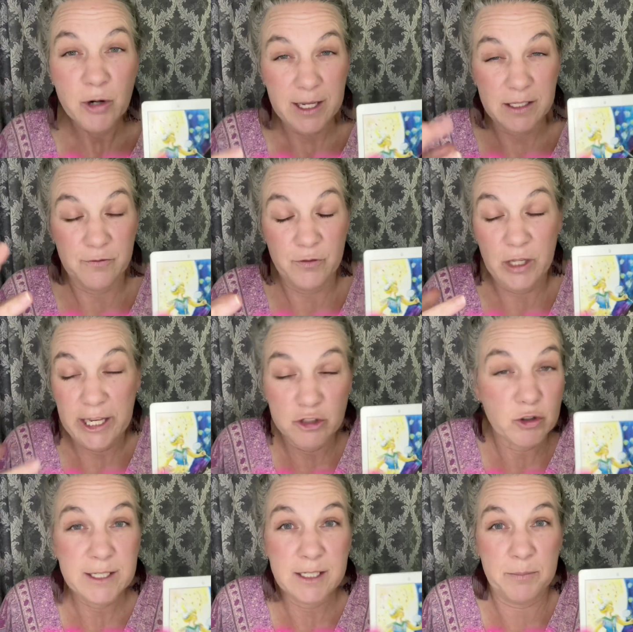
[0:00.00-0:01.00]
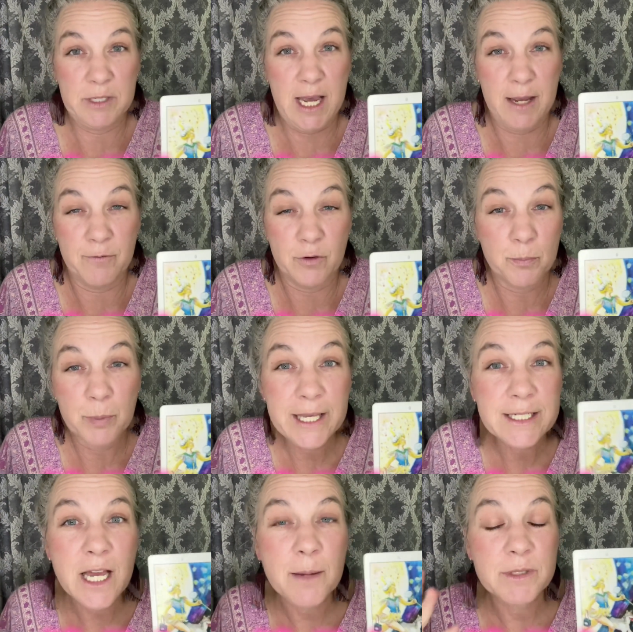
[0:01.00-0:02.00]
for like dress up time, for
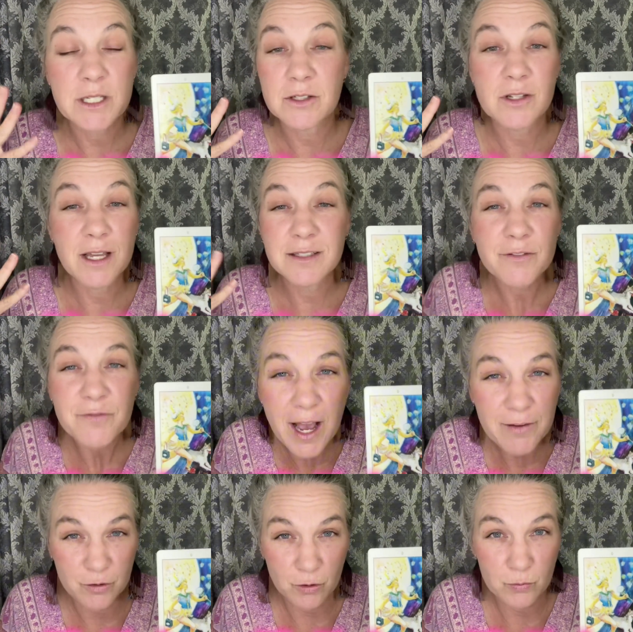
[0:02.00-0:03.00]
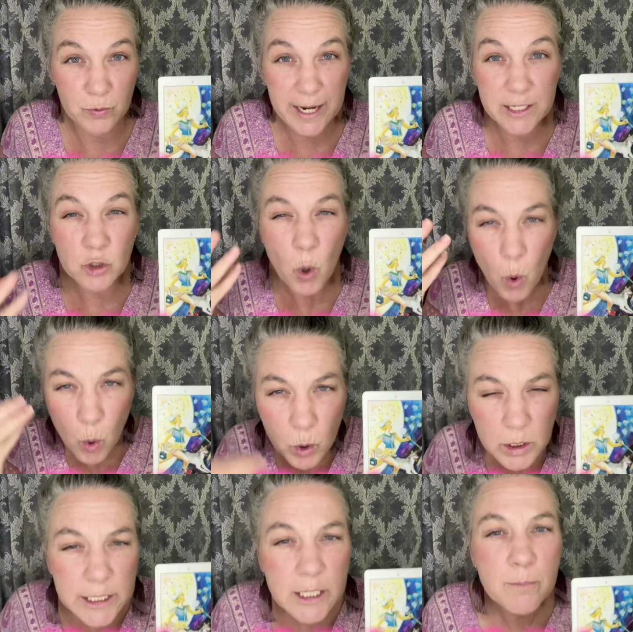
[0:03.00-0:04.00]
playtime as a 5-year-old, right?
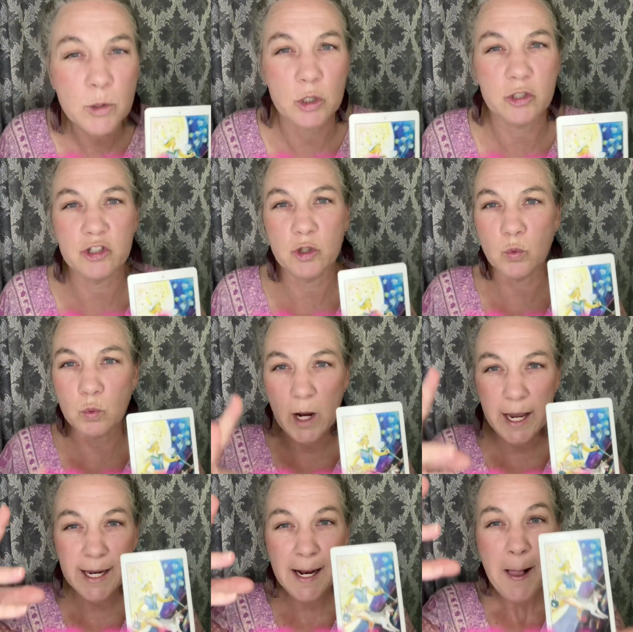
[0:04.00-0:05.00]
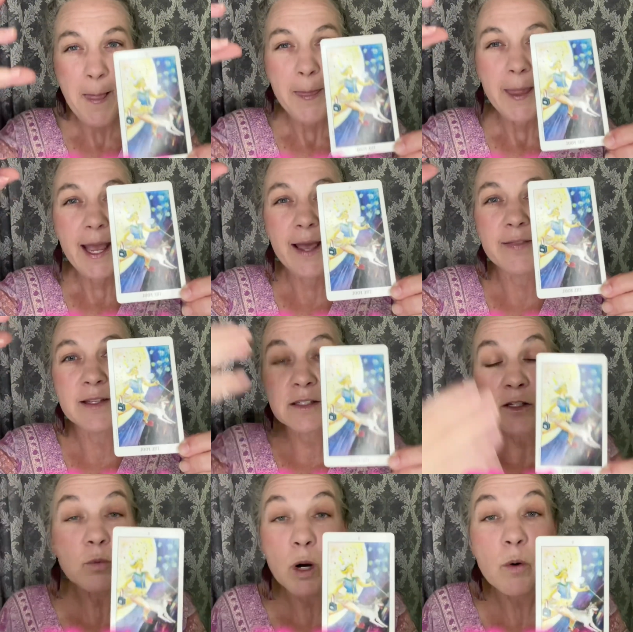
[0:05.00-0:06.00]
Totally immersed, right? And this is
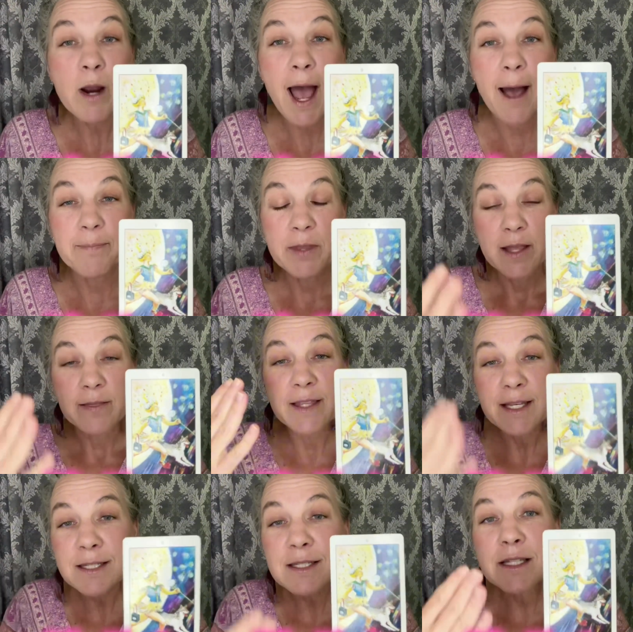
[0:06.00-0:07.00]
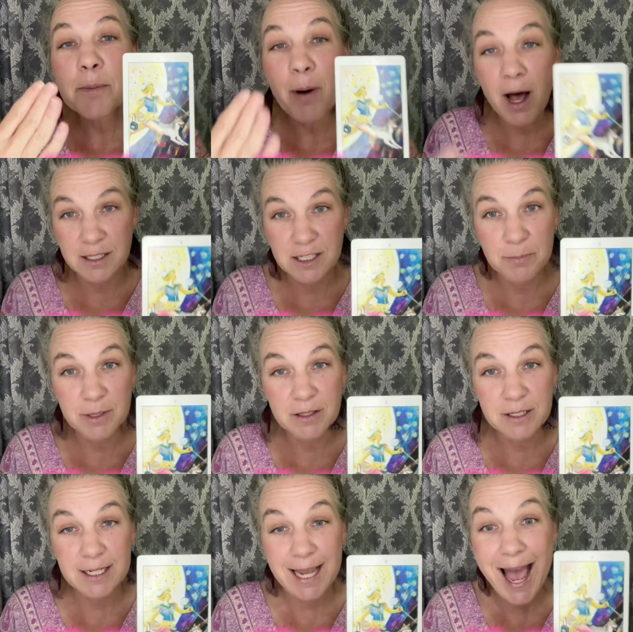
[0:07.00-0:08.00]
where we're at. This is the
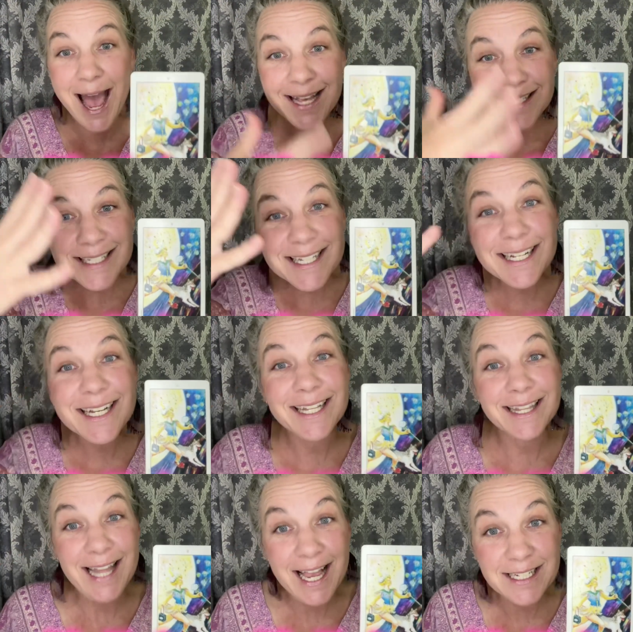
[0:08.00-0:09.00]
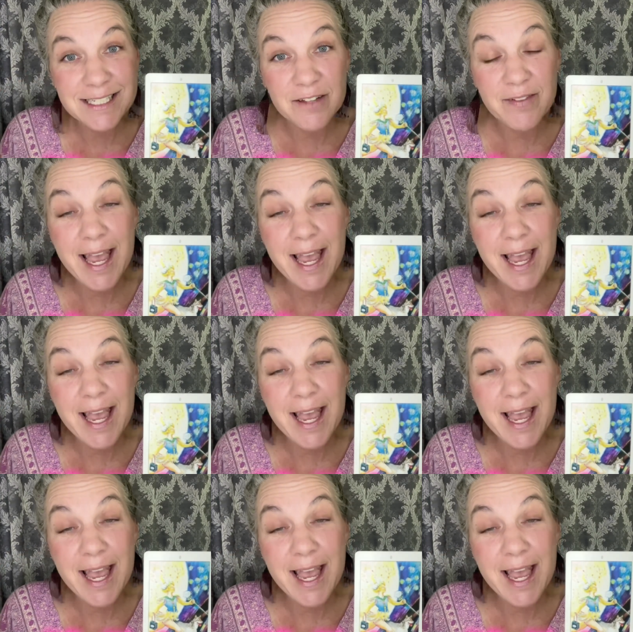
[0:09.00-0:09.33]
possibility as the collective.